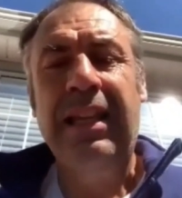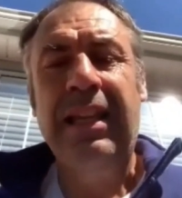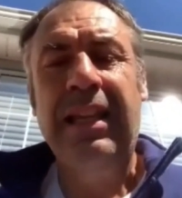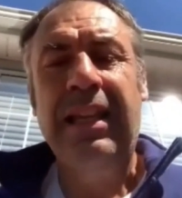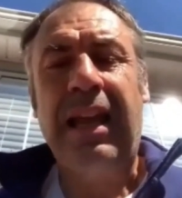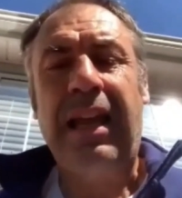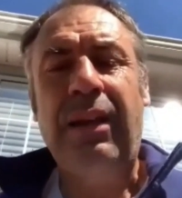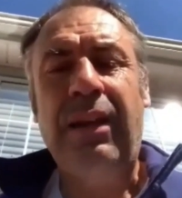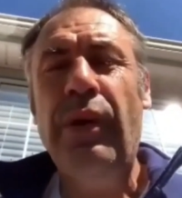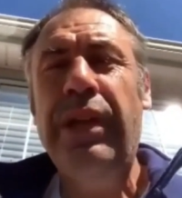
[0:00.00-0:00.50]

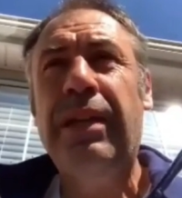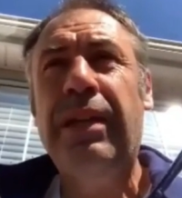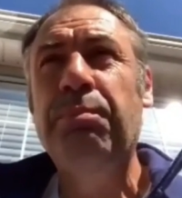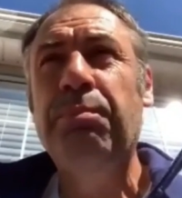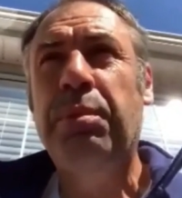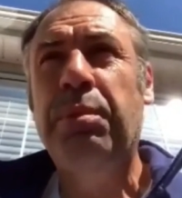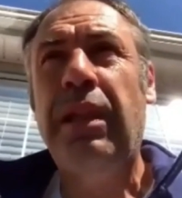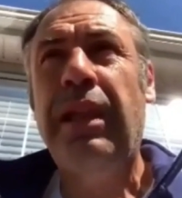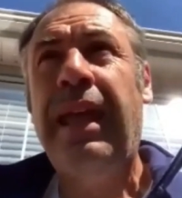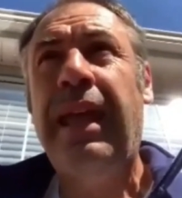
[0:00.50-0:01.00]
And we can
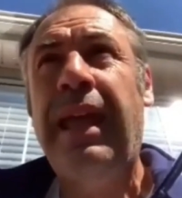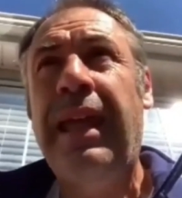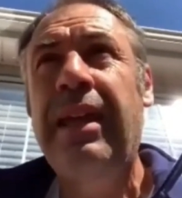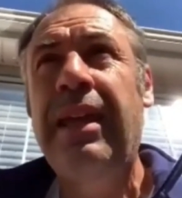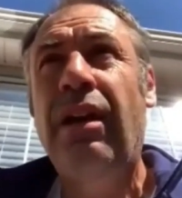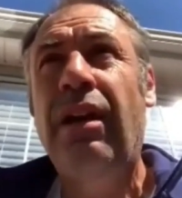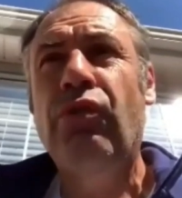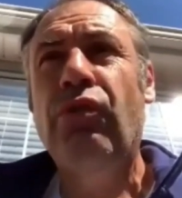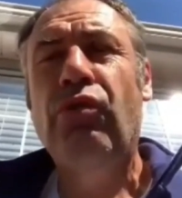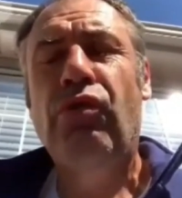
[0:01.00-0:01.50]
play
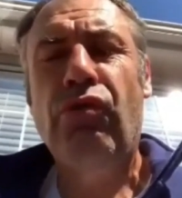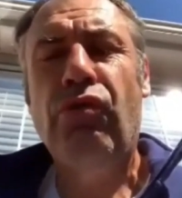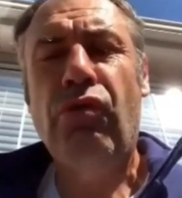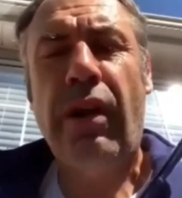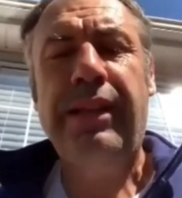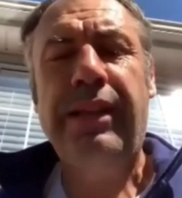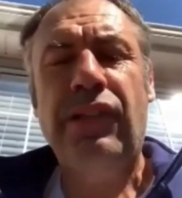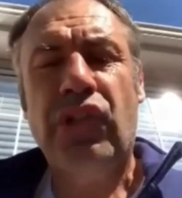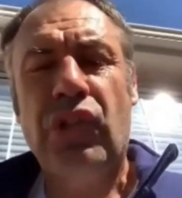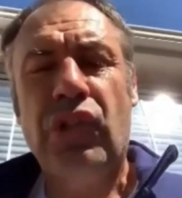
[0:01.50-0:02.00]

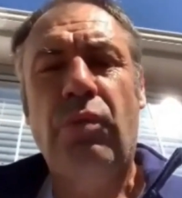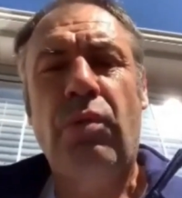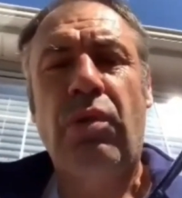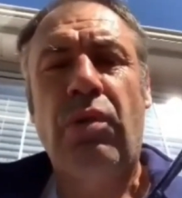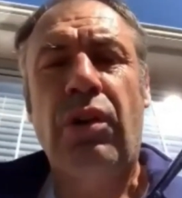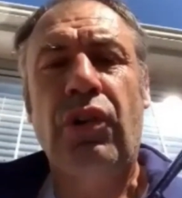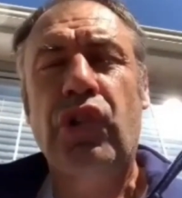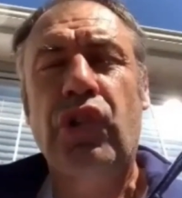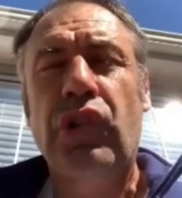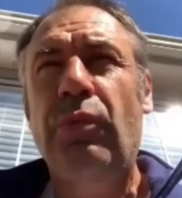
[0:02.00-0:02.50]
great
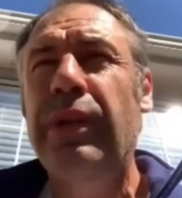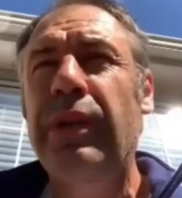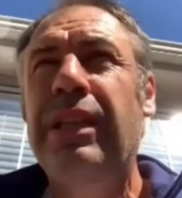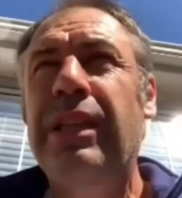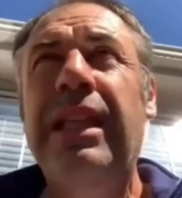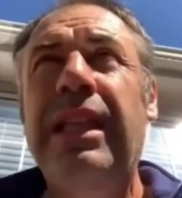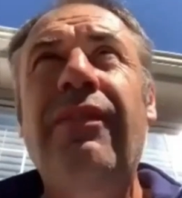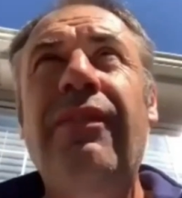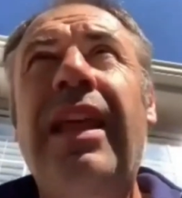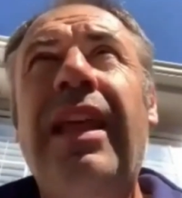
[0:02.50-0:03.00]
squash, and we could
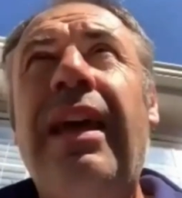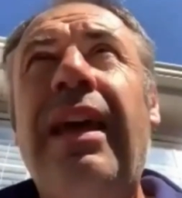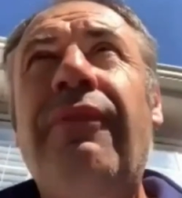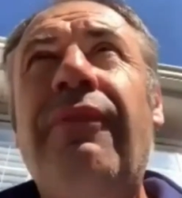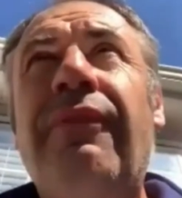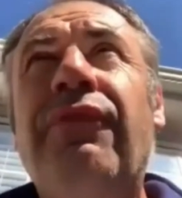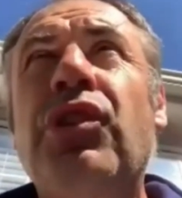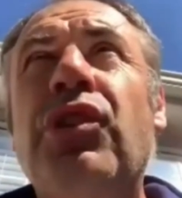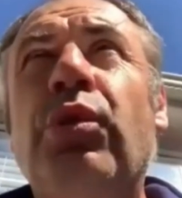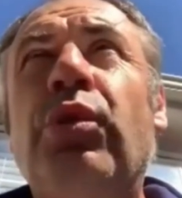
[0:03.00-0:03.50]
even have
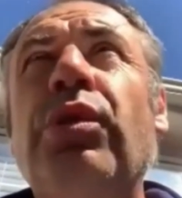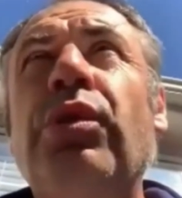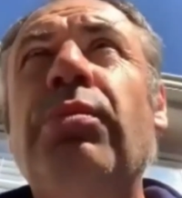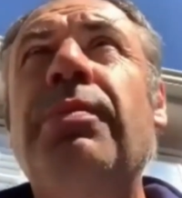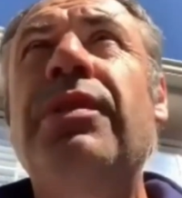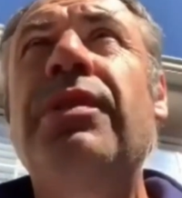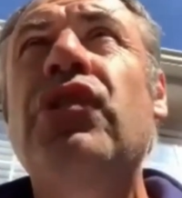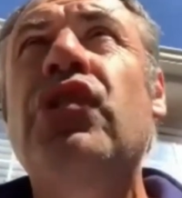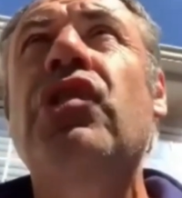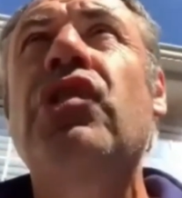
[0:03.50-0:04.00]

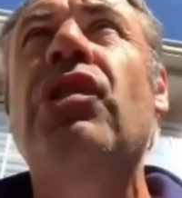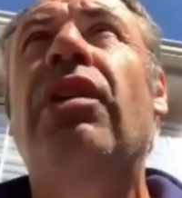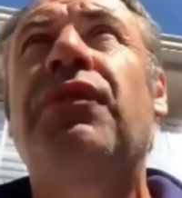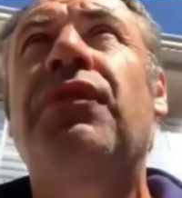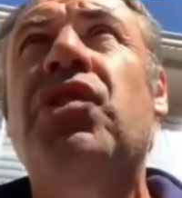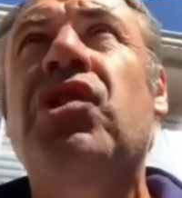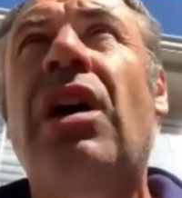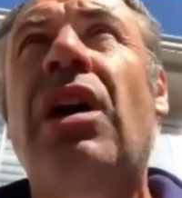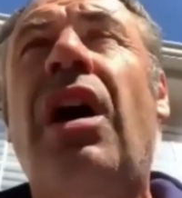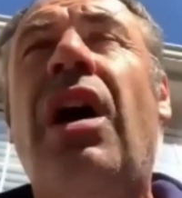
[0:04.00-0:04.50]
tournaments of
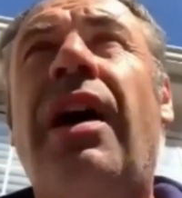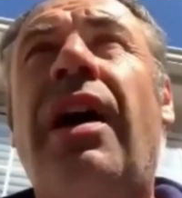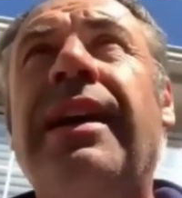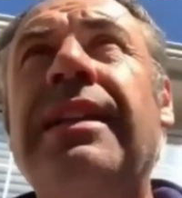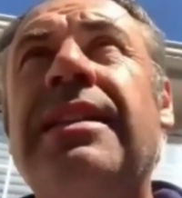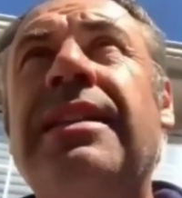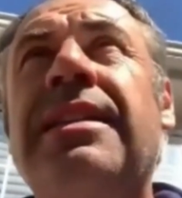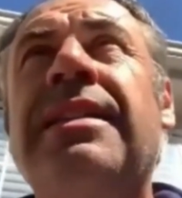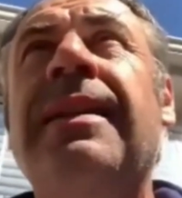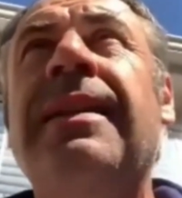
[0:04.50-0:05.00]

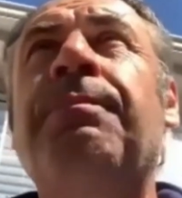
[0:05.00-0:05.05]
sides